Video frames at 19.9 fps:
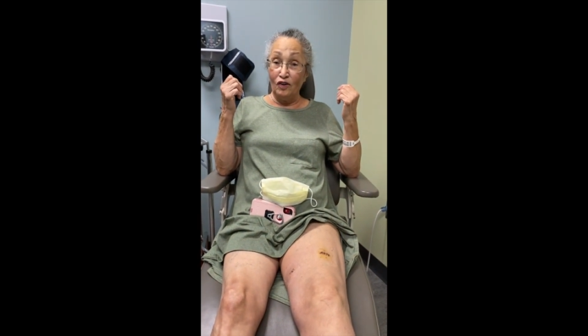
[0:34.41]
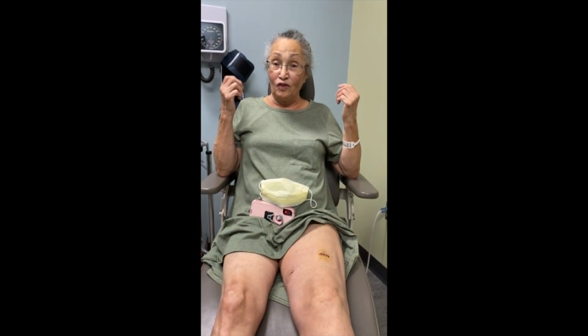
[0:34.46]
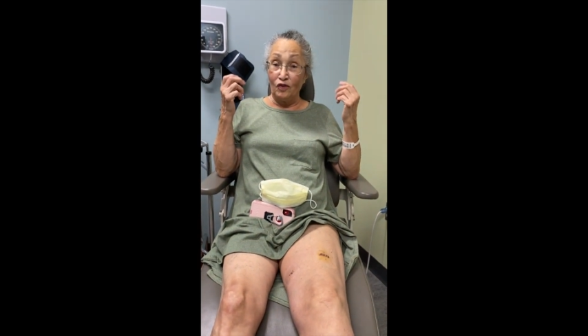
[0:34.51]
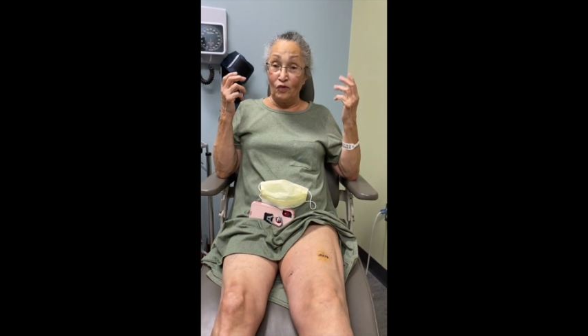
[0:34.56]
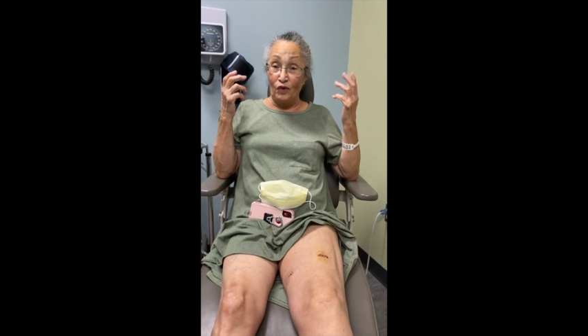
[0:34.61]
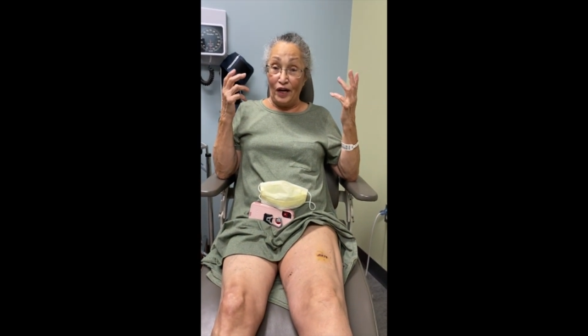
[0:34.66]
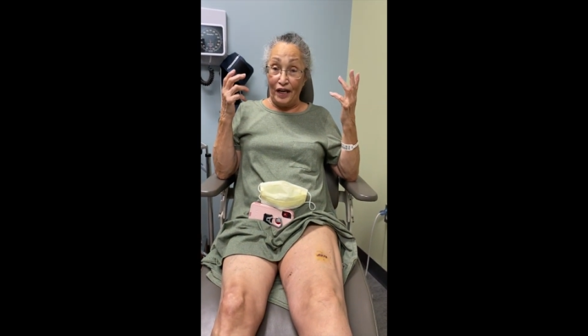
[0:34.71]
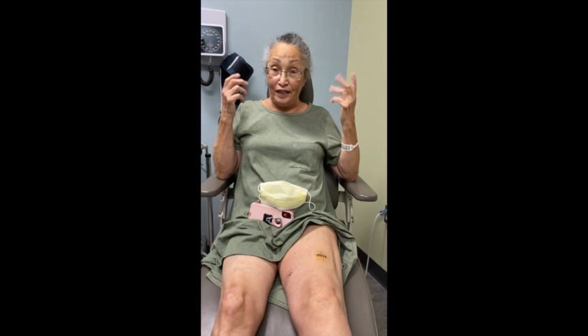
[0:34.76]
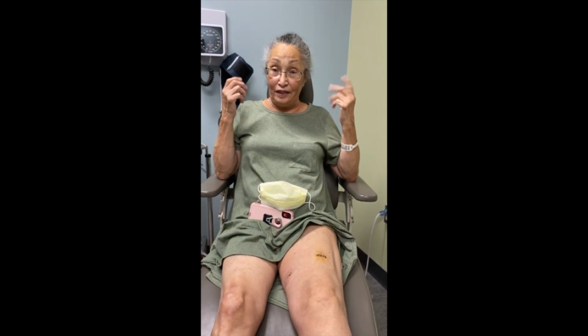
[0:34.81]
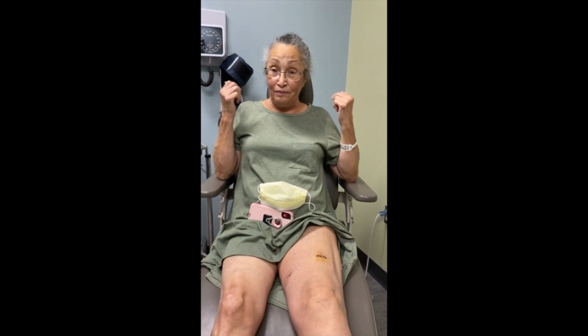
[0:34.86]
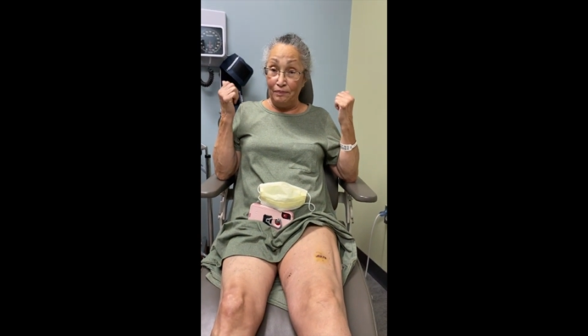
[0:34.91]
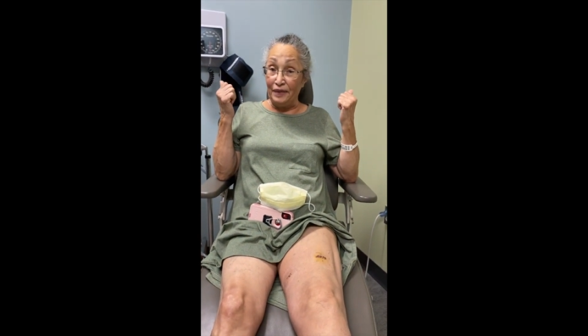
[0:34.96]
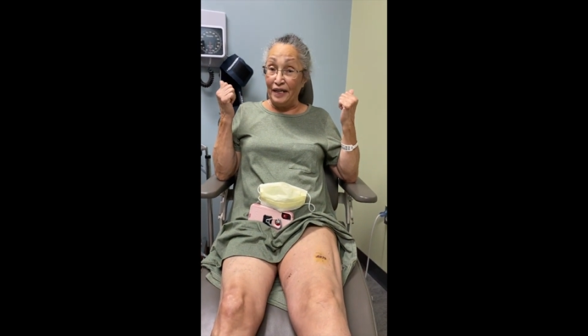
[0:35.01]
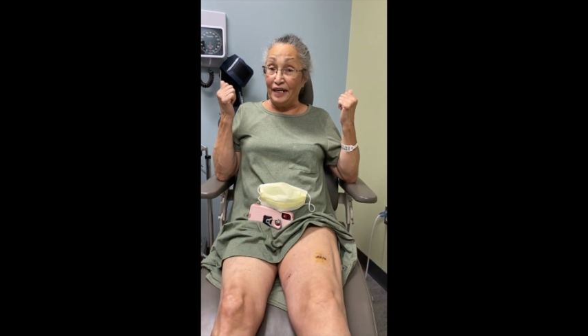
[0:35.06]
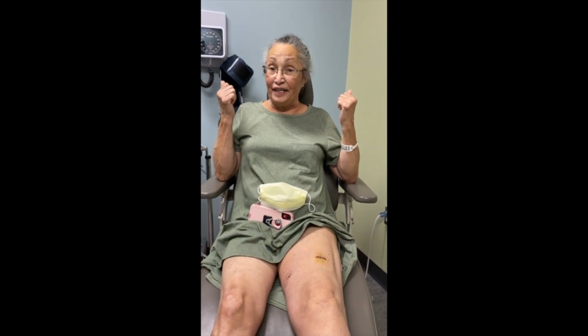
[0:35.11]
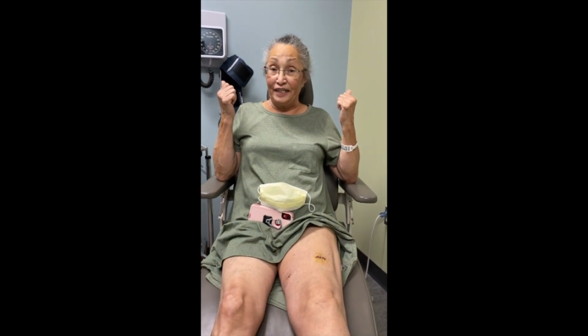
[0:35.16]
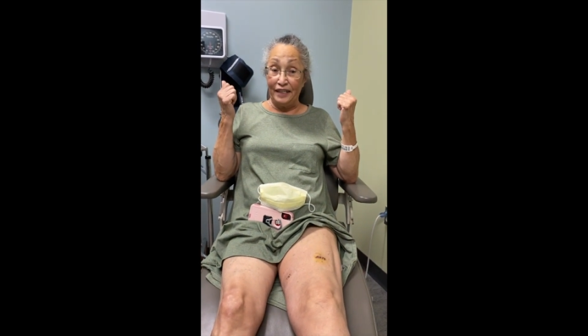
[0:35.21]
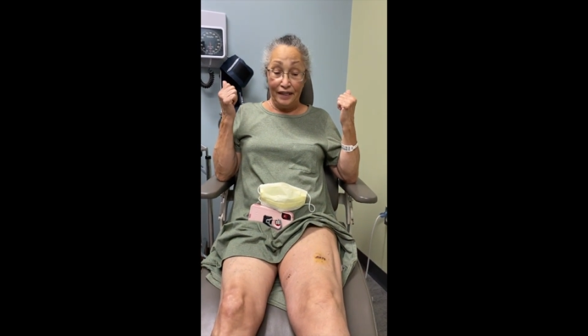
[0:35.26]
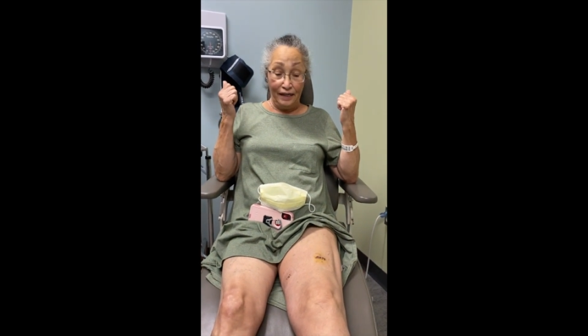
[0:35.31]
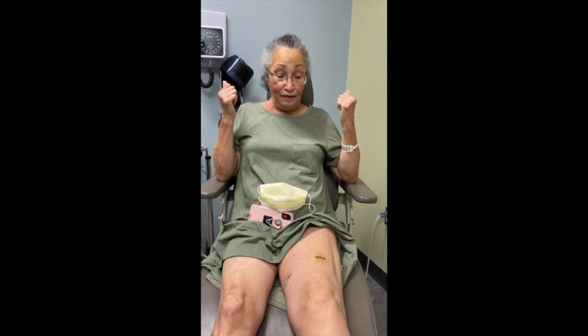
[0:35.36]
ride a
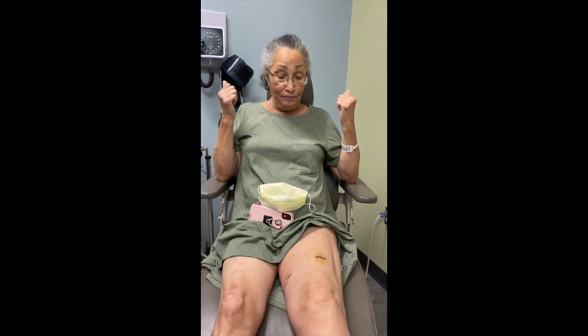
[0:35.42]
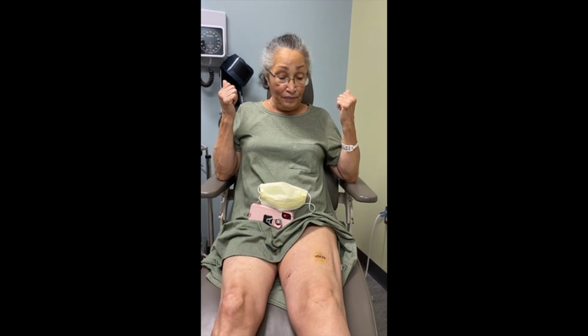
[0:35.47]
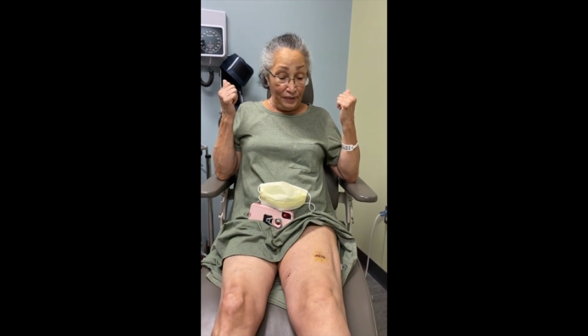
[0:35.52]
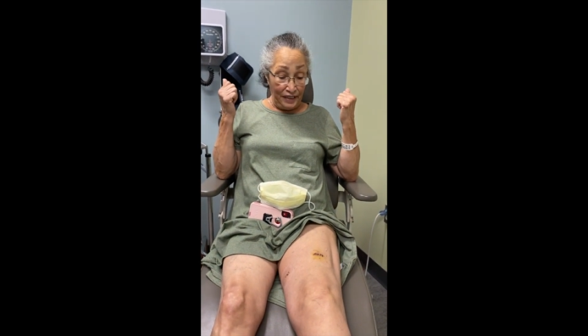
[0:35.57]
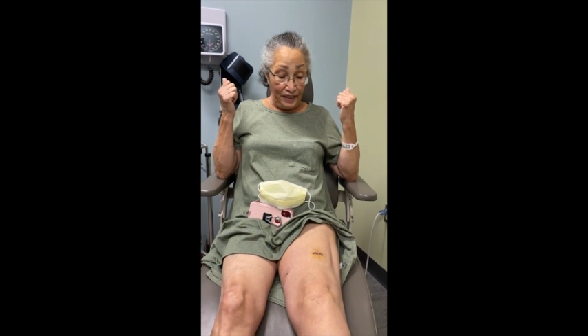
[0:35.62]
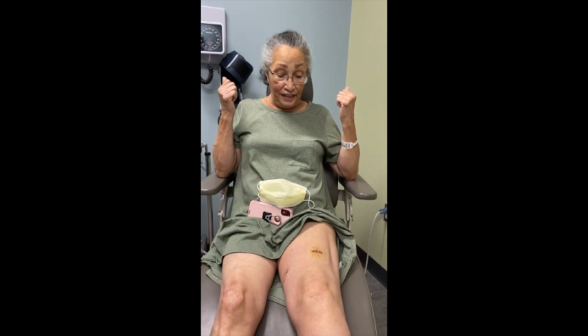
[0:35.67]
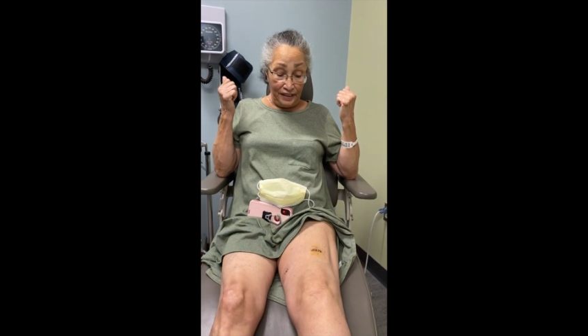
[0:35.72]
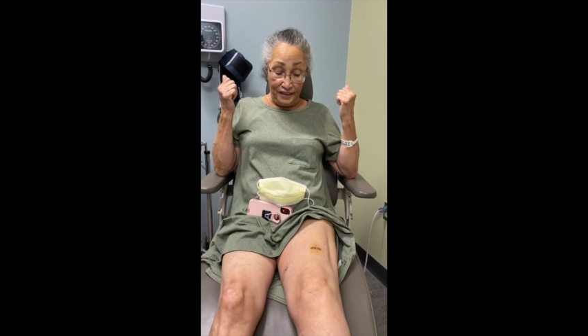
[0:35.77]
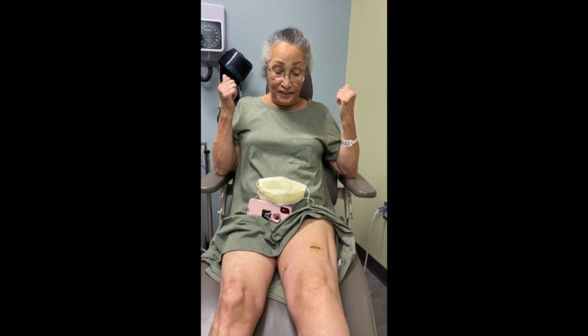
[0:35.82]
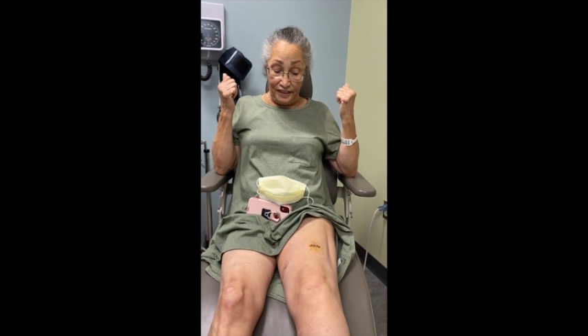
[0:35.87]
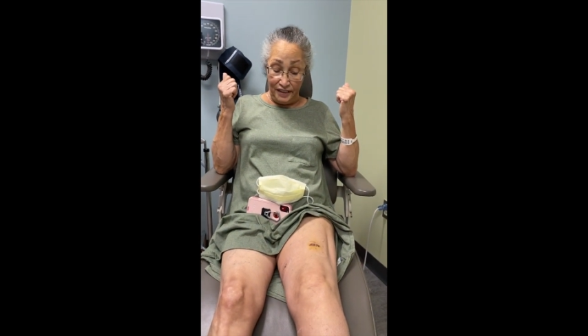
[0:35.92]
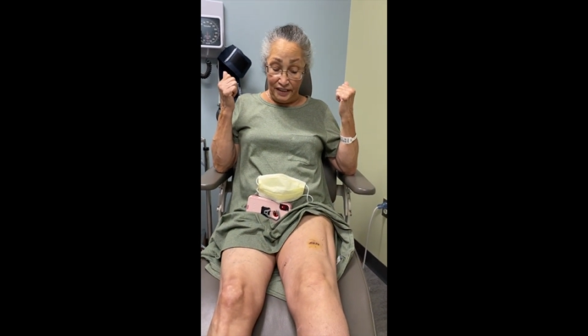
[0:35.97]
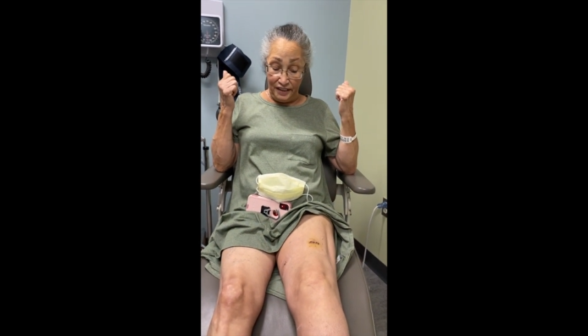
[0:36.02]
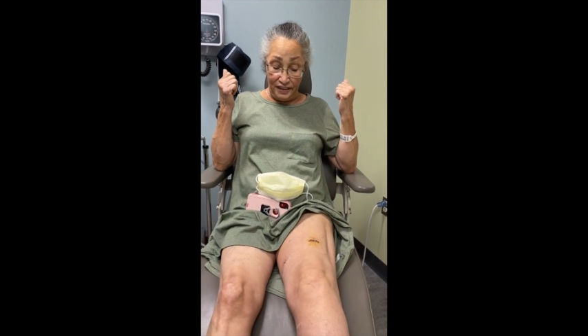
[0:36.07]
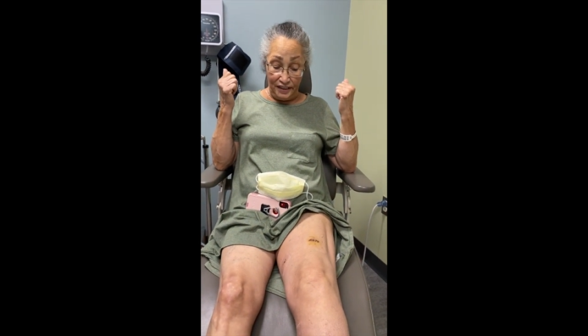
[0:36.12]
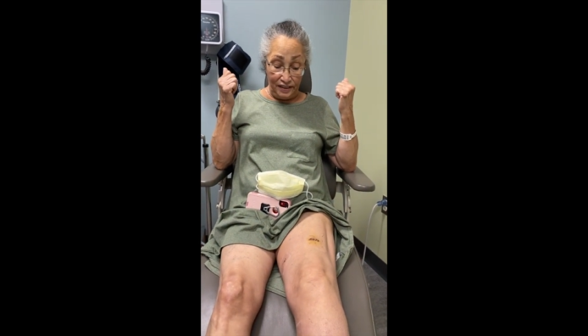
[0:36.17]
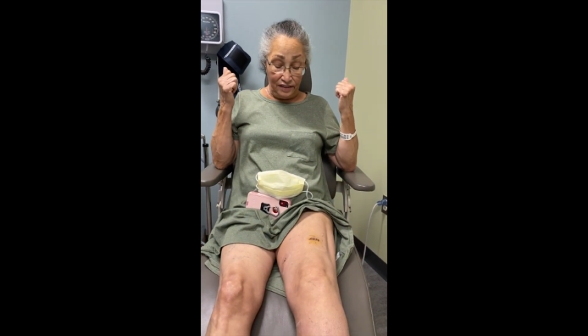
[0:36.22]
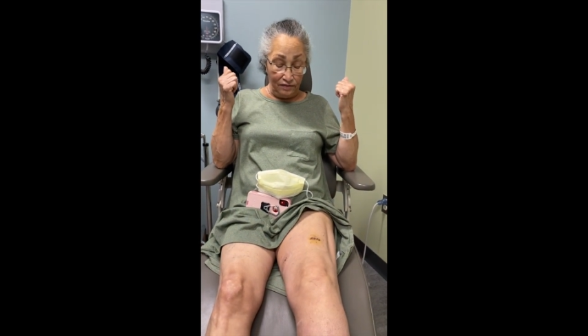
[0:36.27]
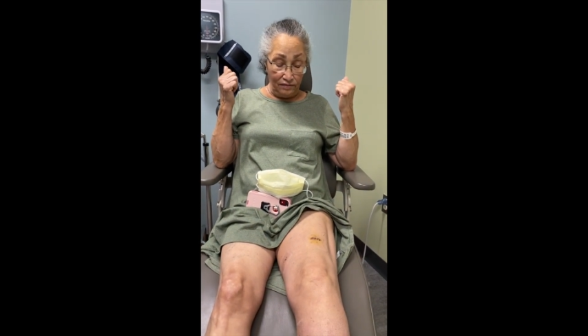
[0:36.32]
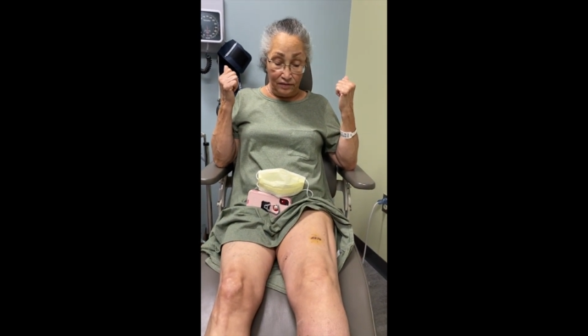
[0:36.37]
bike. But it's just,